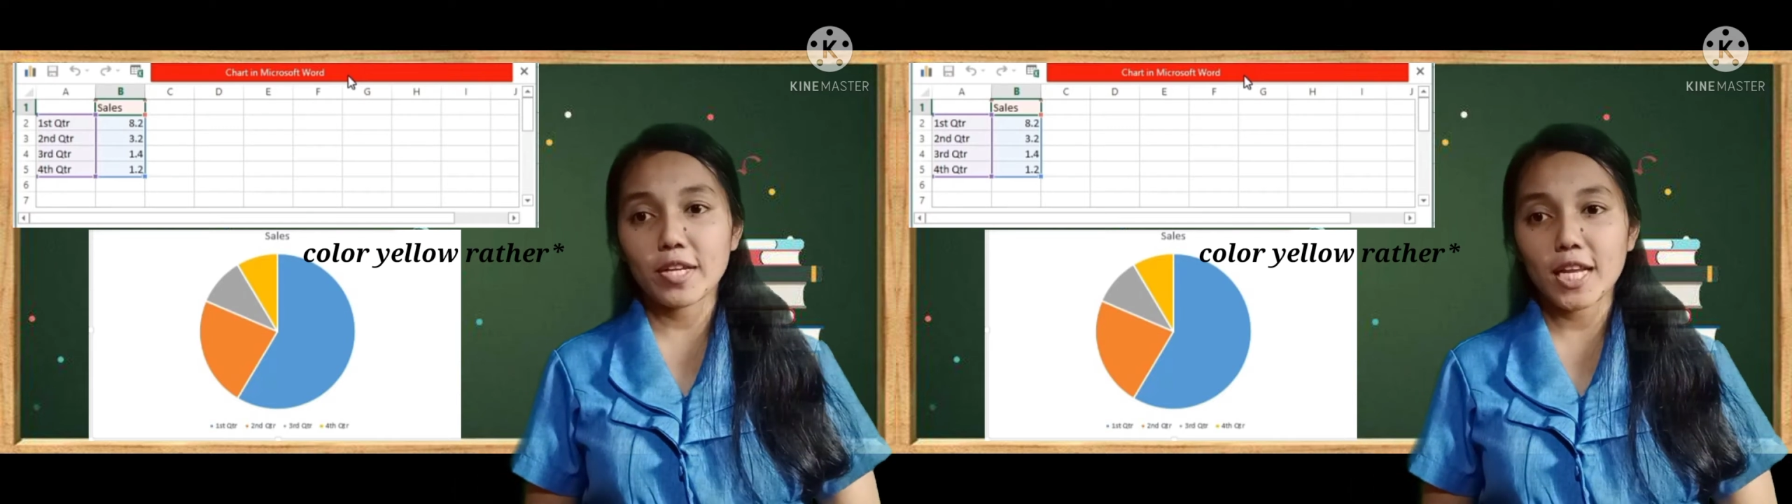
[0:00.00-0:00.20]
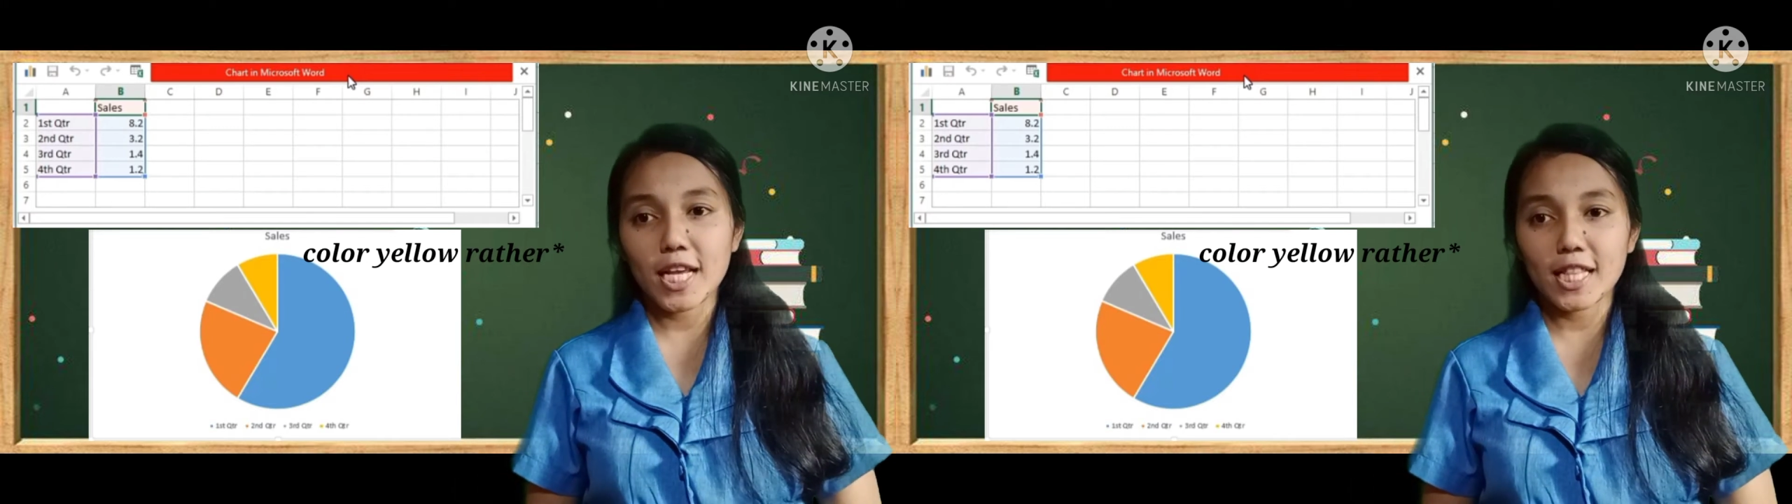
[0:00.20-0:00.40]

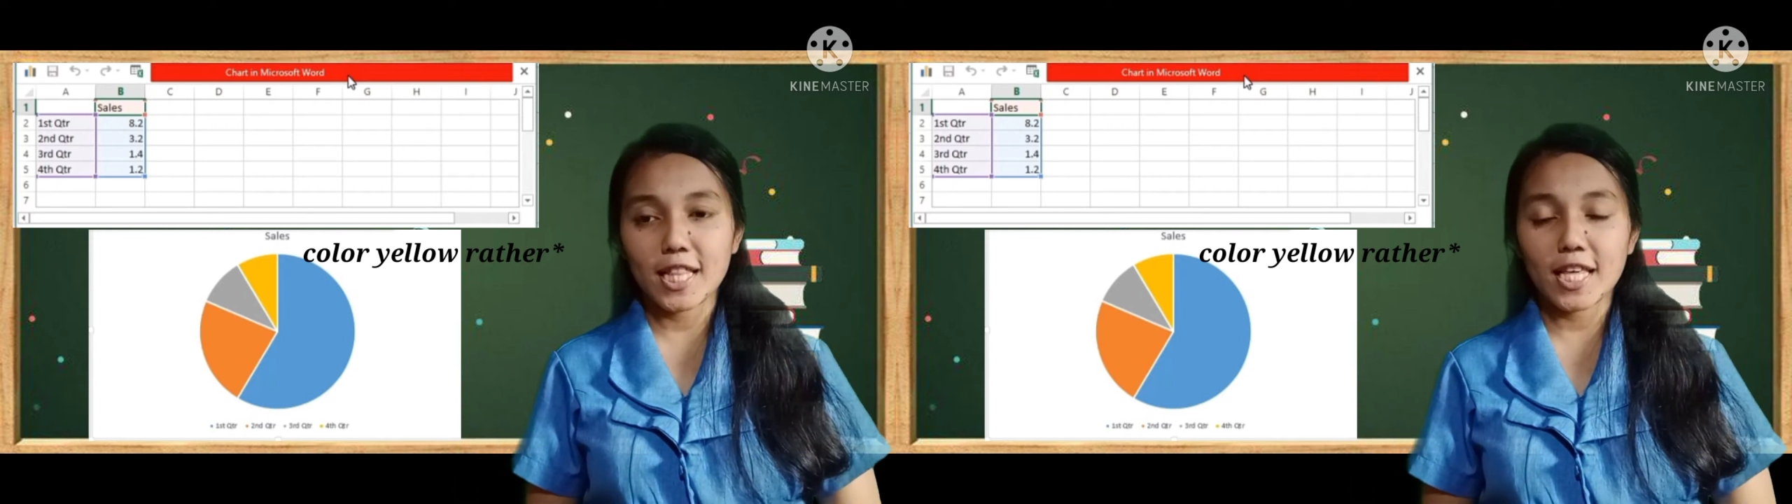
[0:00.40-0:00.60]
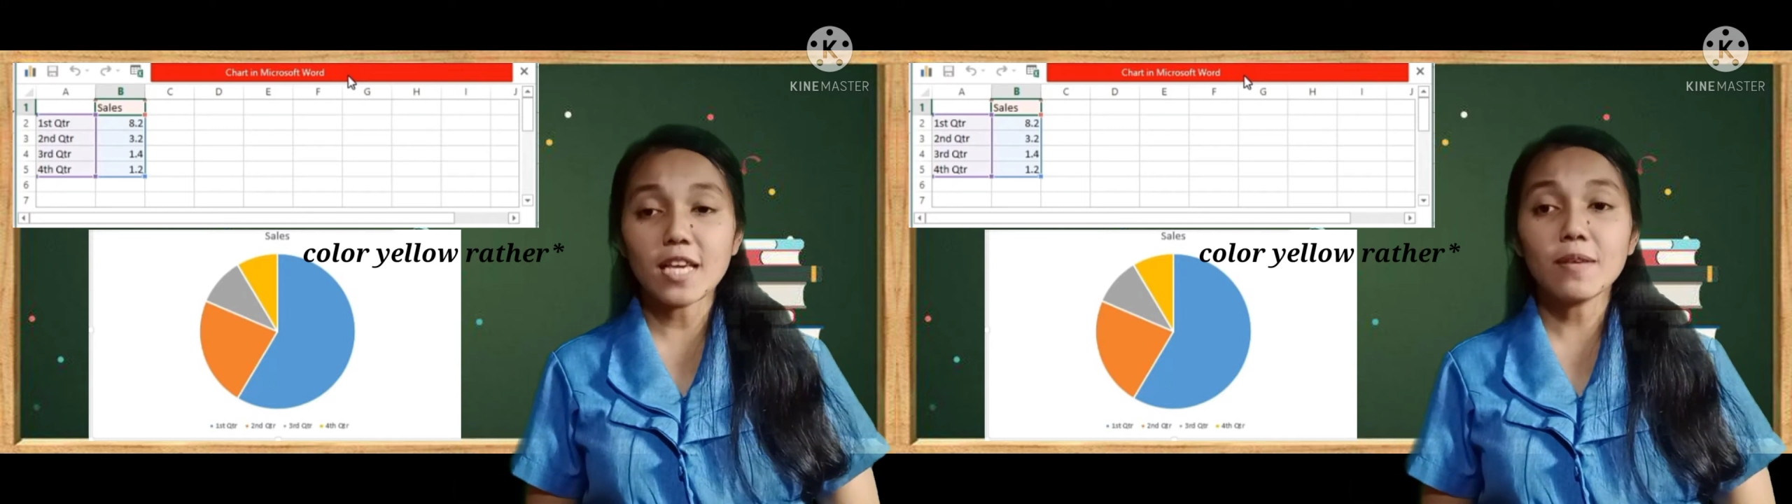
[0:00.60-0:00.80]
in
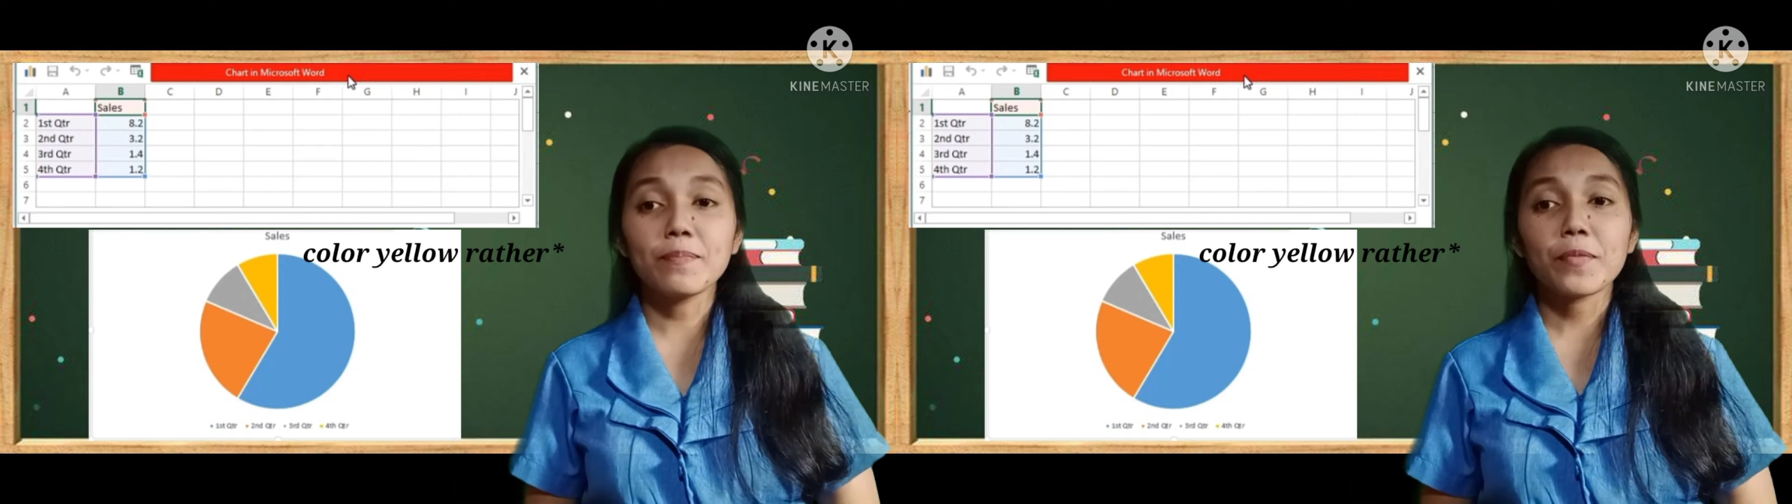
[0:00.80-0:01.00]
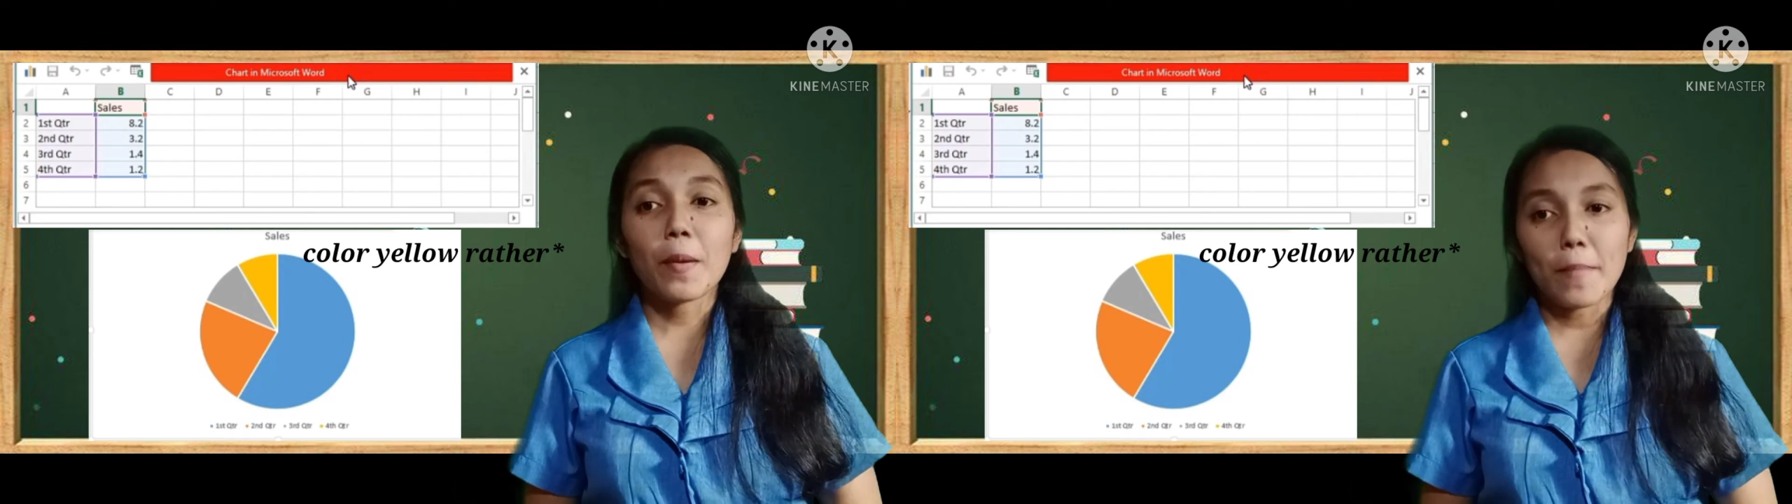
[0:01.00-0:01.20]
the
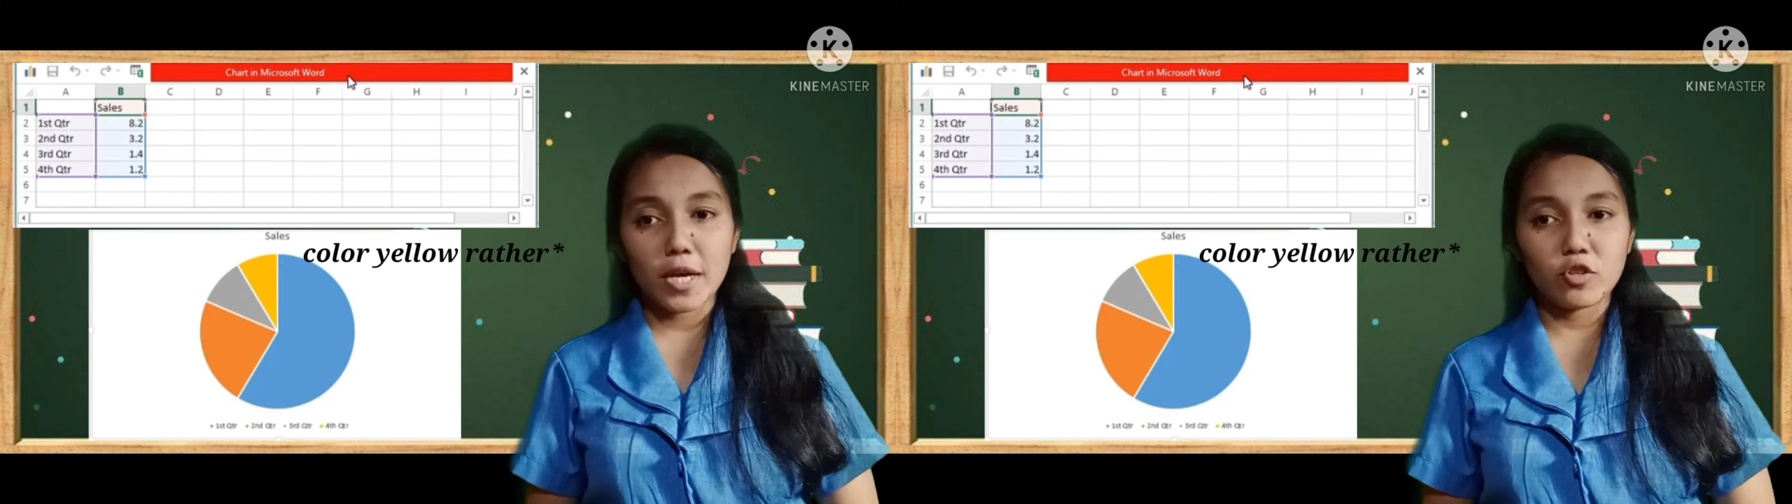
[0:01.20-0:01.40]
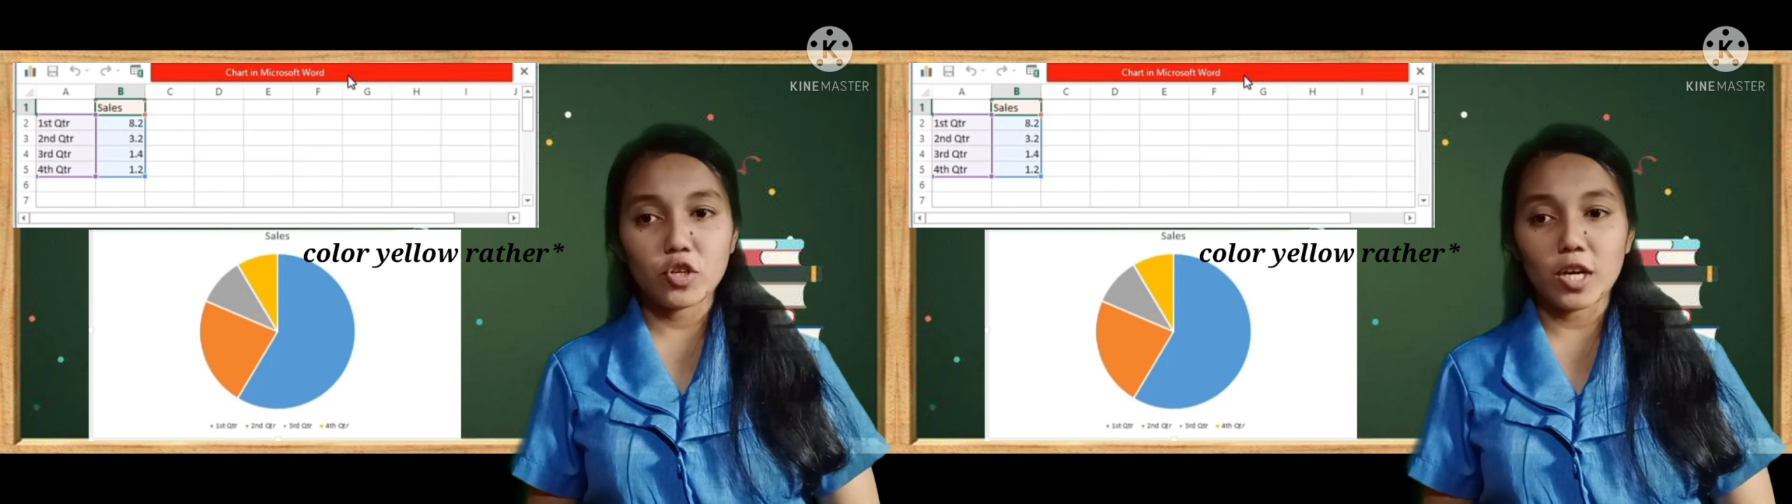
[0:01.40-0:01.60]
pie
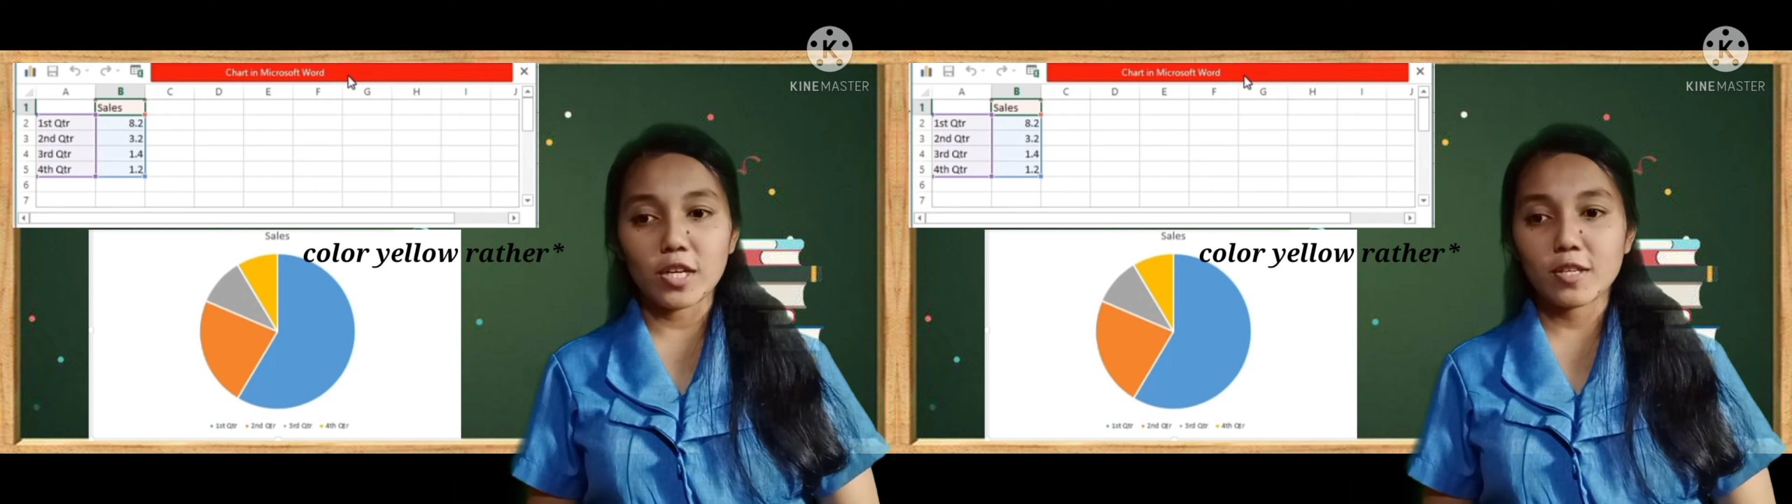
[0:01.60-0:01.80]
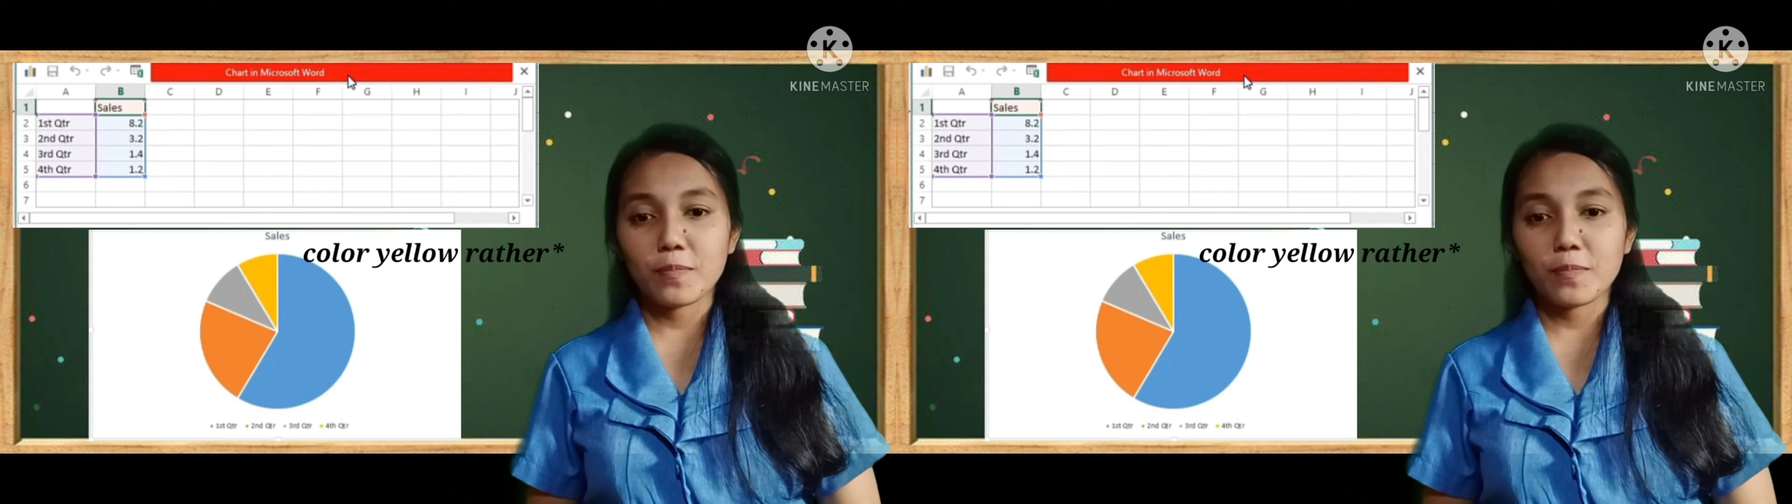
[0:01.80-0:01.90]
chart.